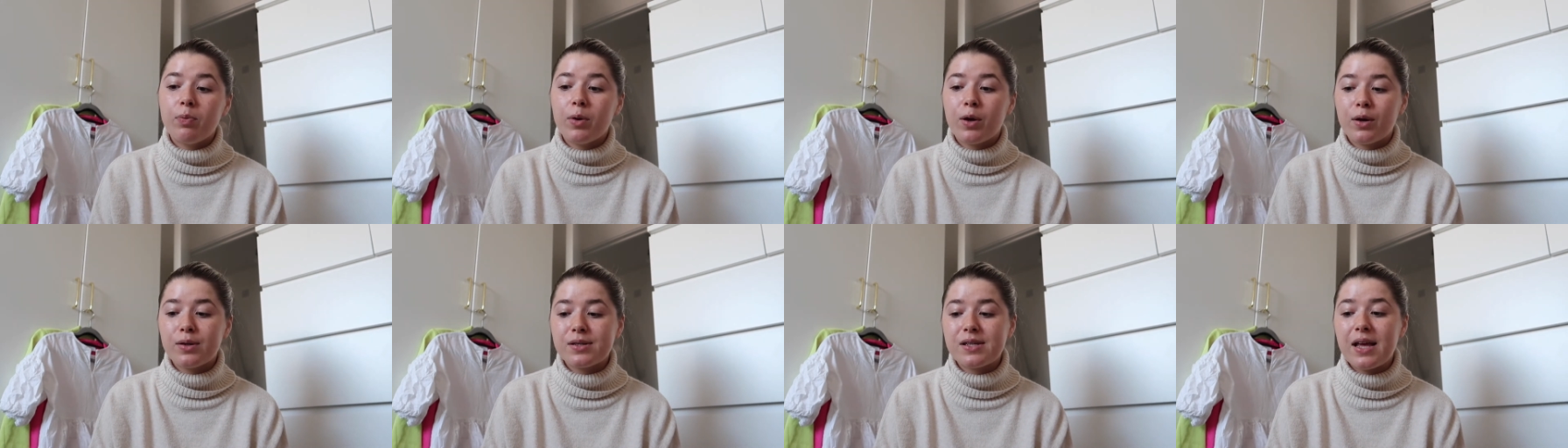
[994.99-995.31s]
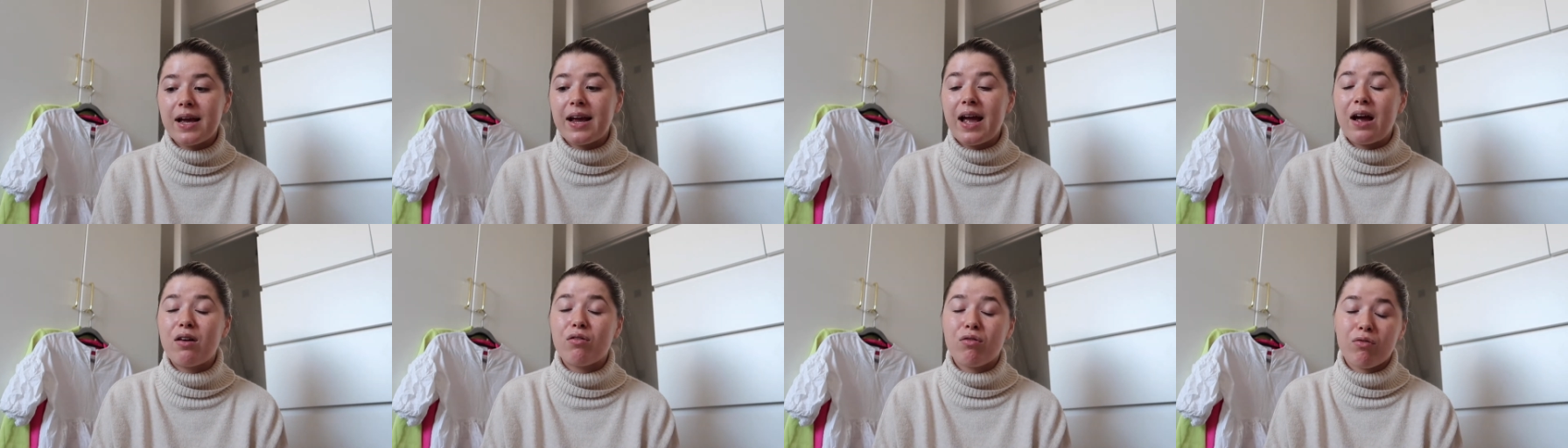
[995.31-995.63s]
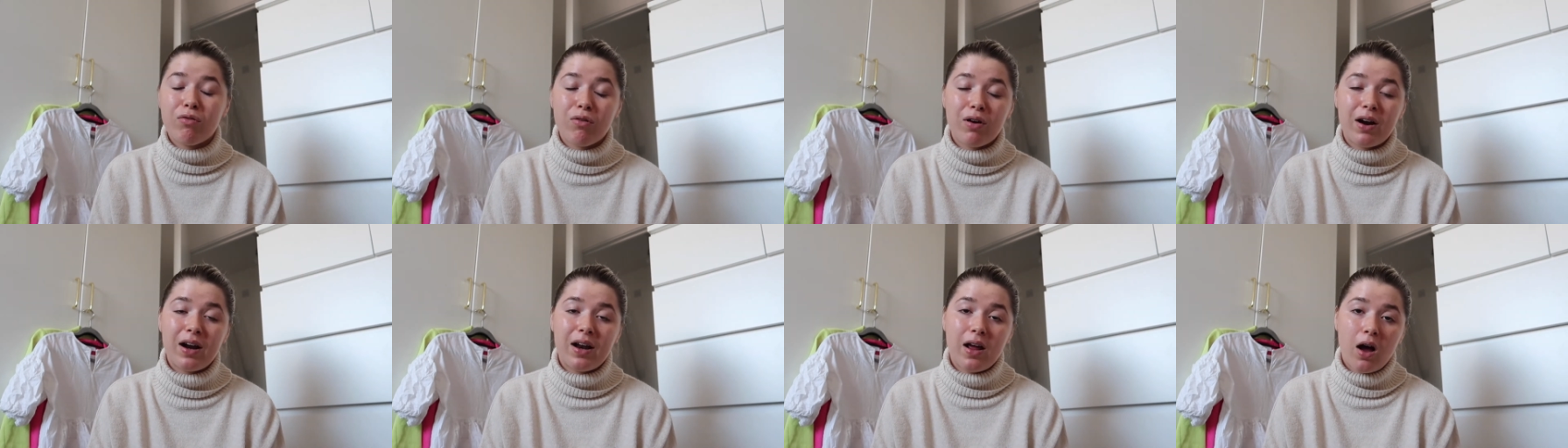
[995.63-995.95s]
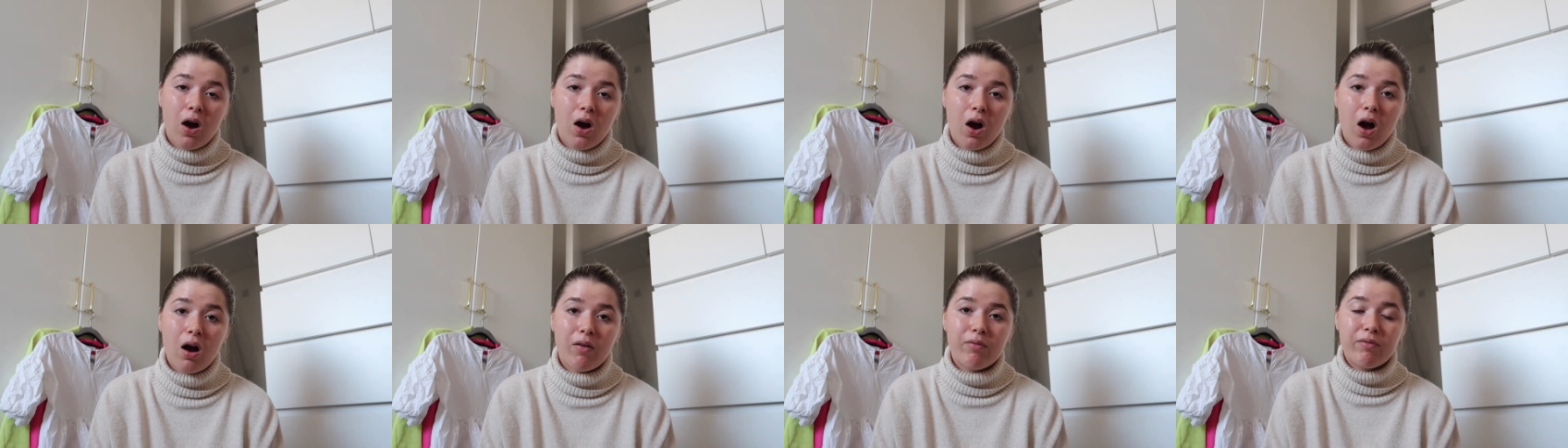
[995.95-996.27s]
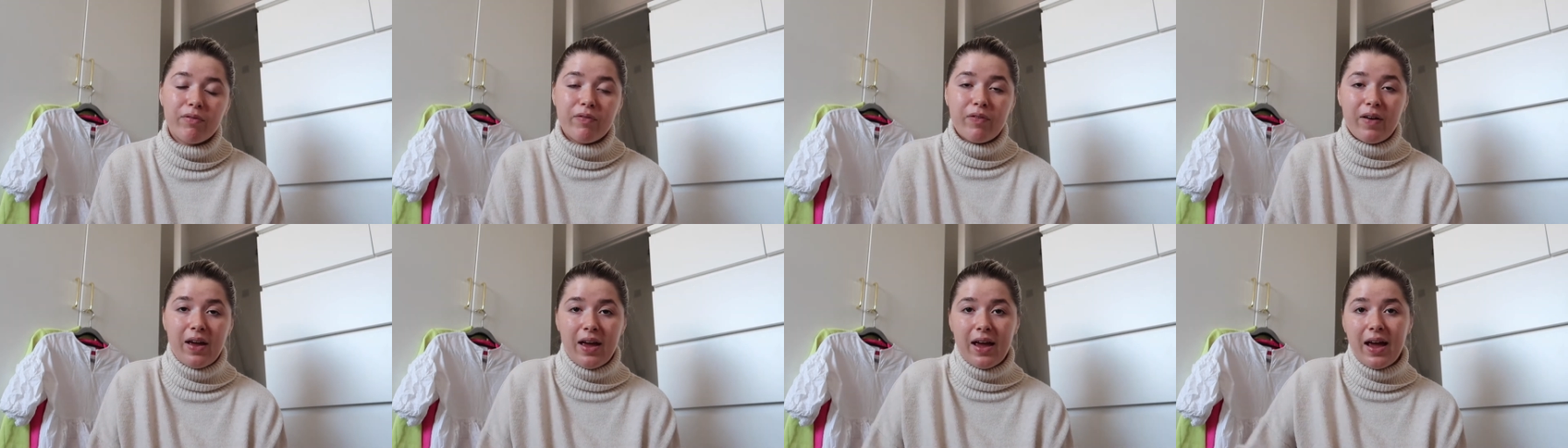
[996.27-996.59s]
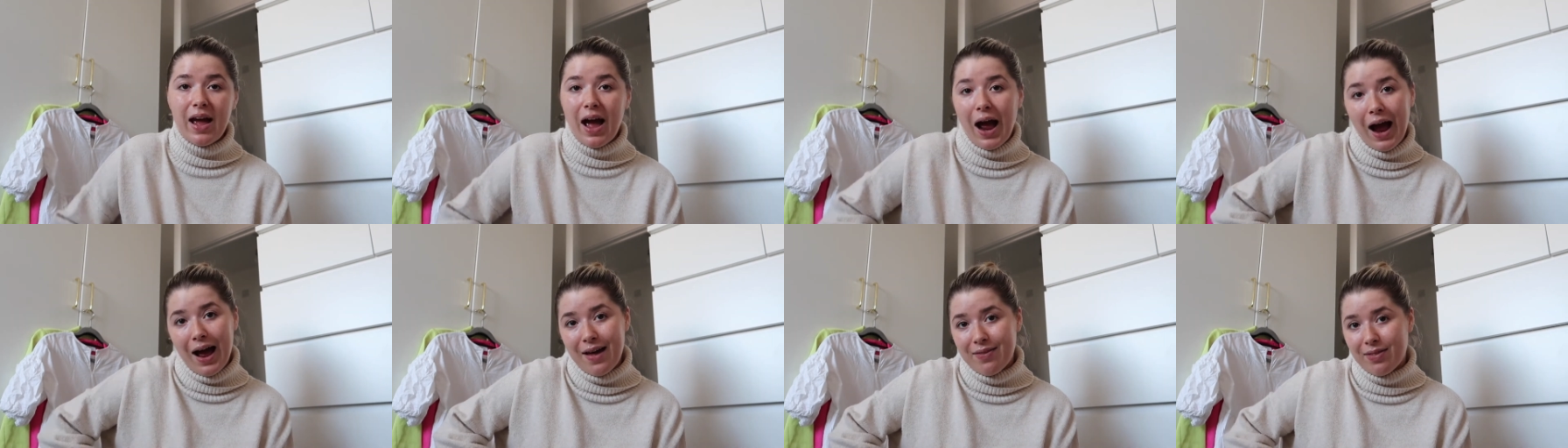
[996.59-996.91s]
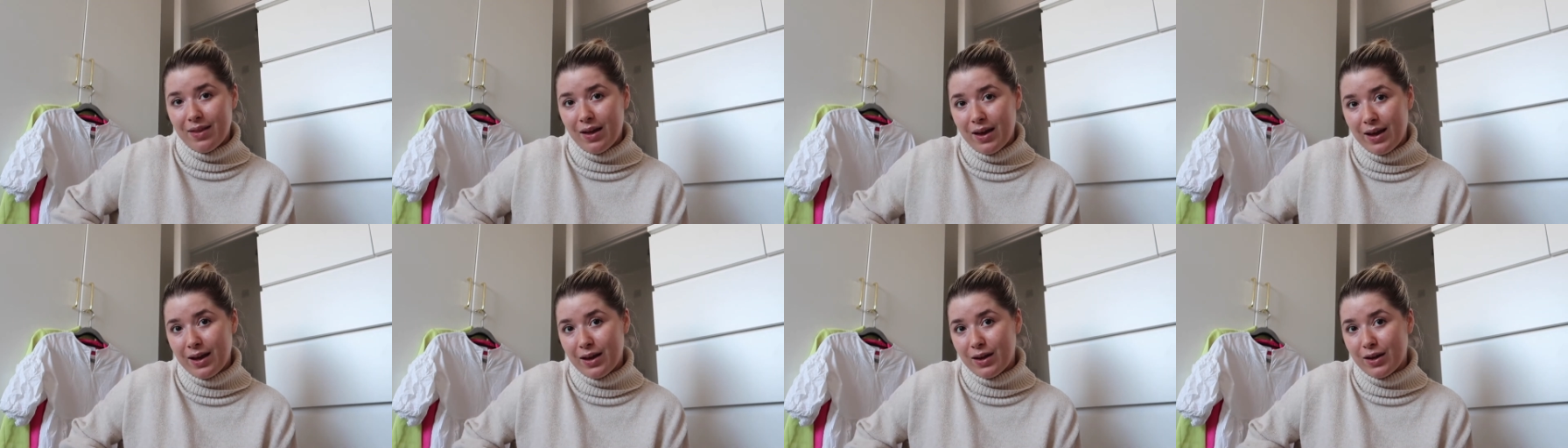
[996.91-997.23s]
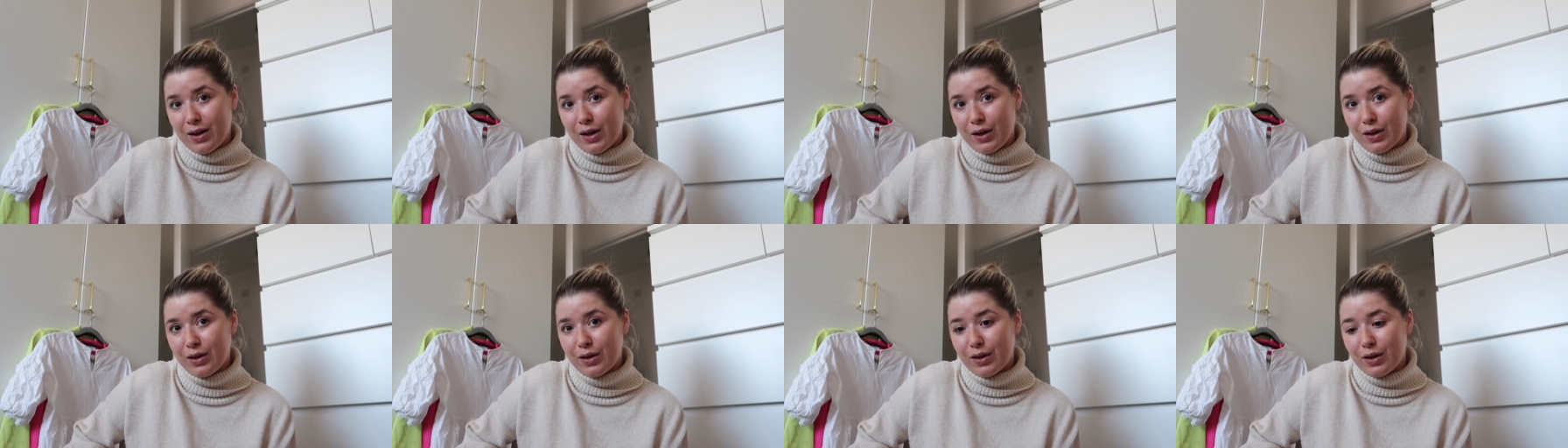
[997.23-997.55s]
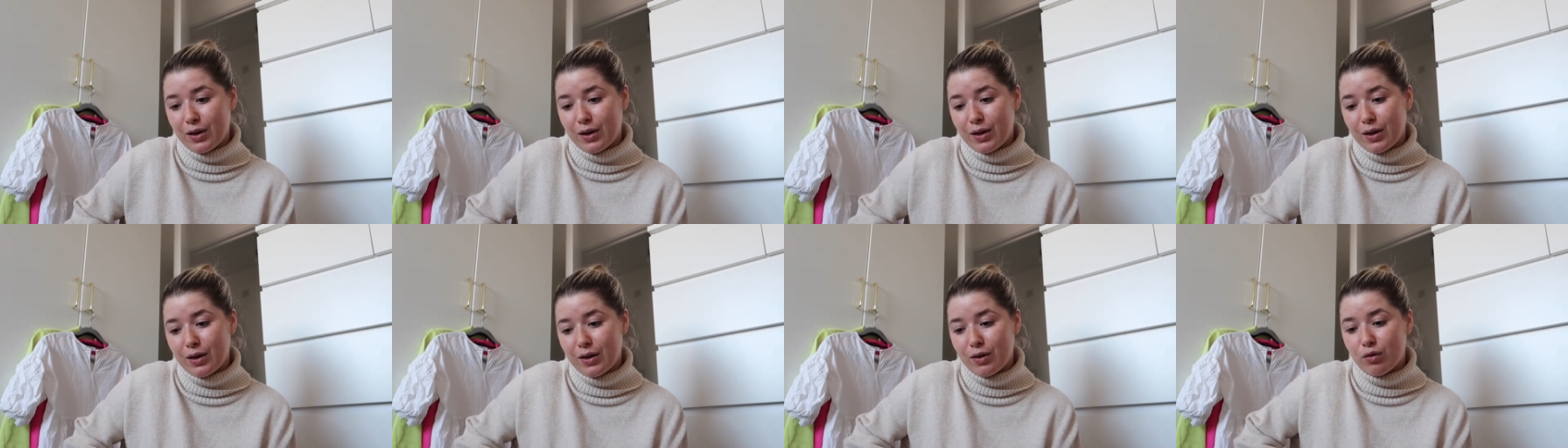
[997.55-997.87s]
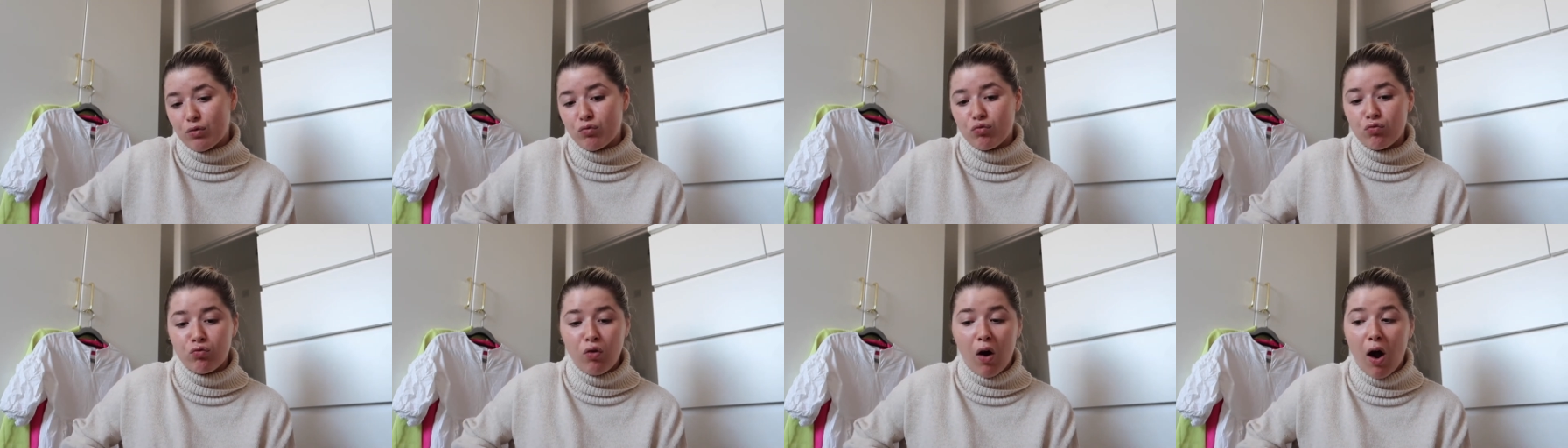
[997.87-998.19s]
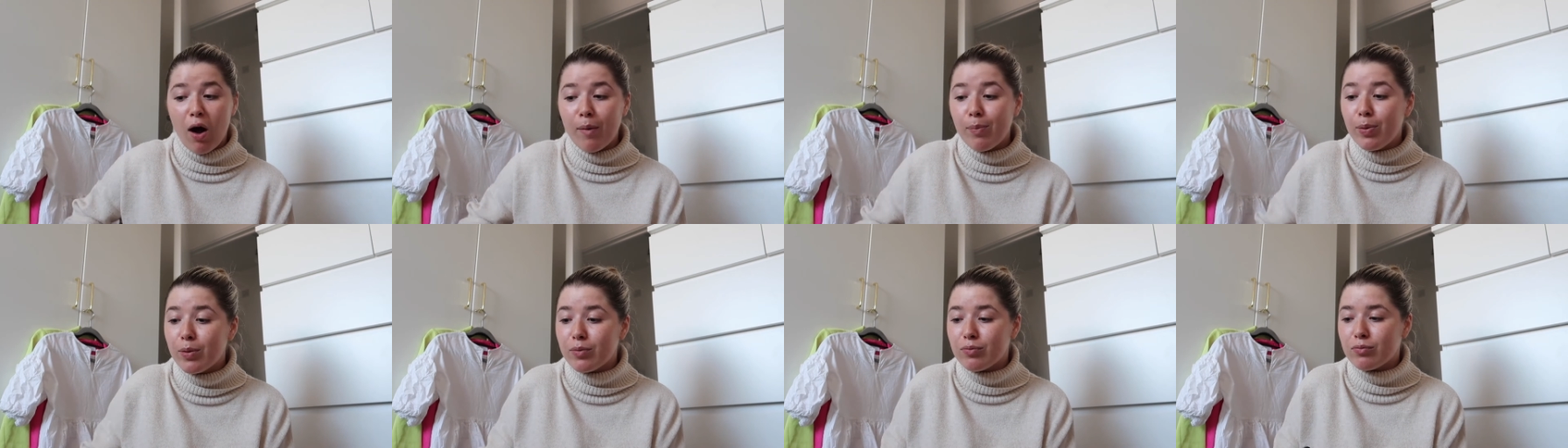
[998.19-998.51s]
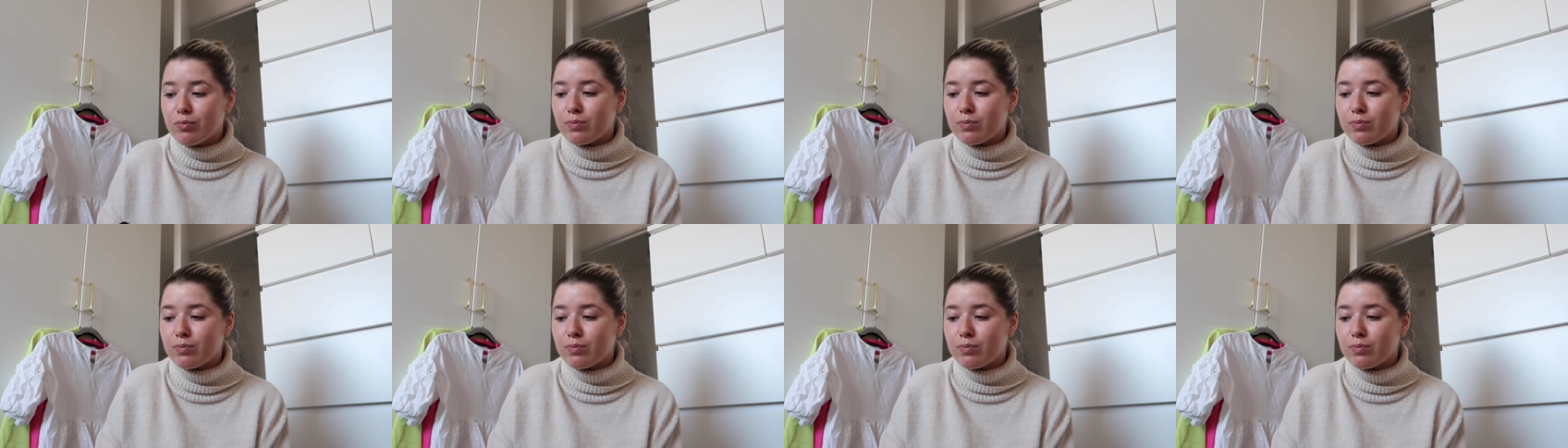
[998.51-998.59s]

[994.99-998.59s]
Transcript: because they get really uncomfy and they can rub